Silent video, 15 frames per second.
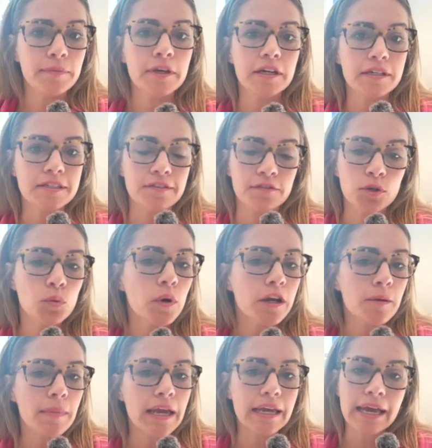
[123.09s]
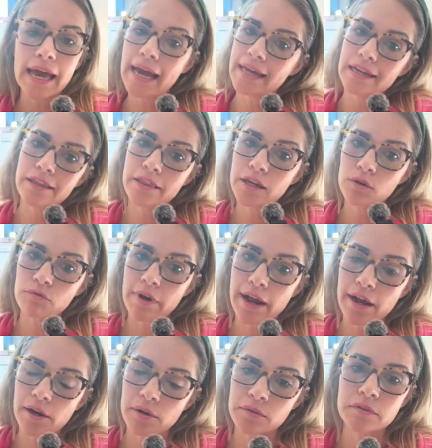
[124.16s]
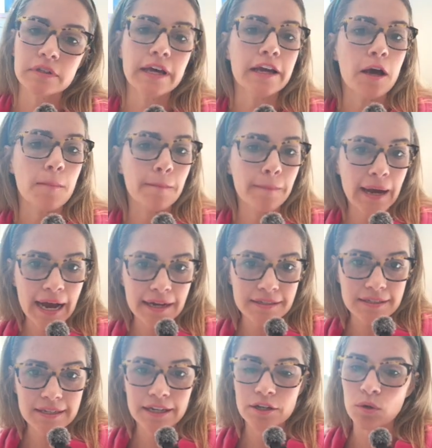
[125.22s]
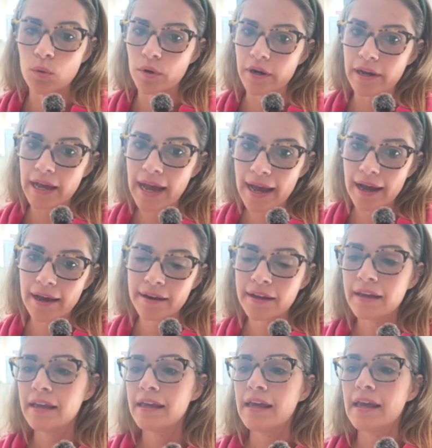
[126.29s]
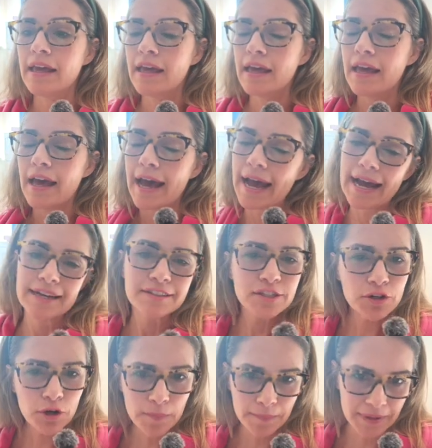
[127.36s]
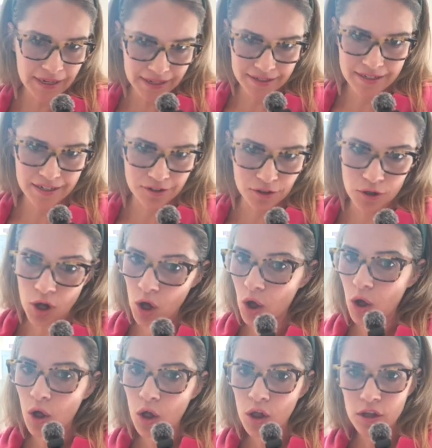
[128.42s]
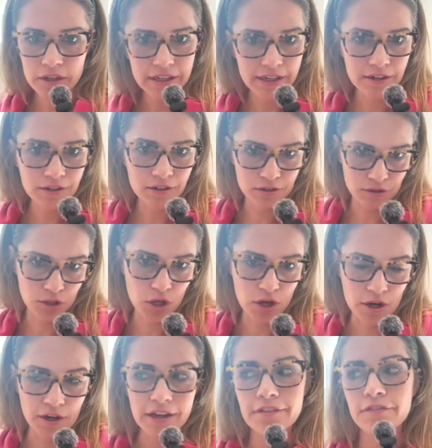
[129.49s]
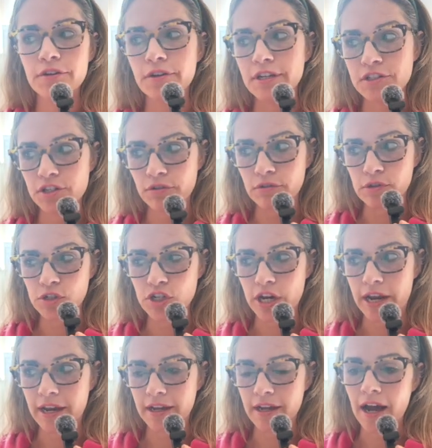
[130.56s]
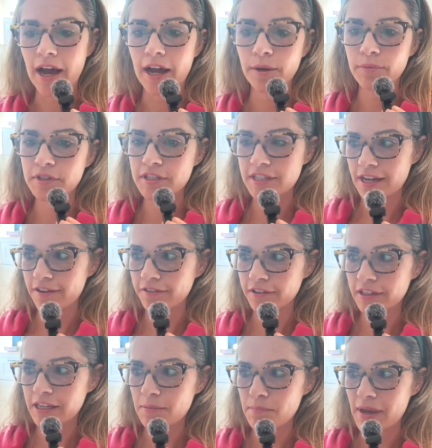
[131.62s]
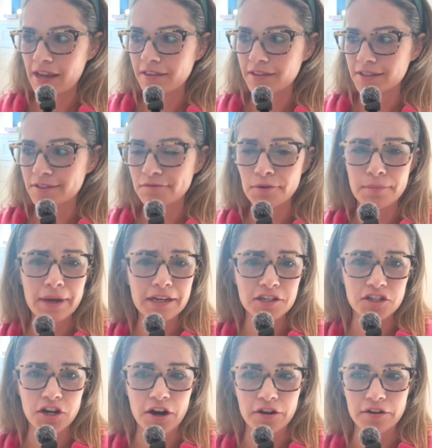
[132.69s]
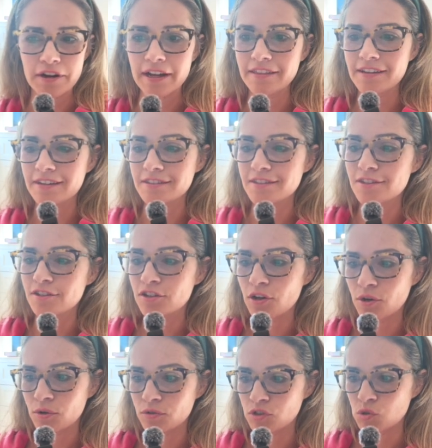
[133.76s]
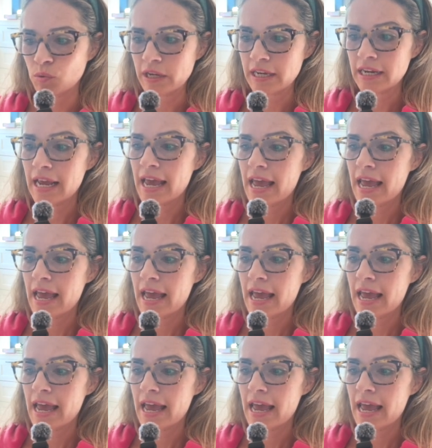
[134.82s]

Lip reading: Because if you want to make anything round like a basket or a hat, hats are a big deal all year long if you're into crocheting. I would definitely make this for my daughter. I think it's so sweet.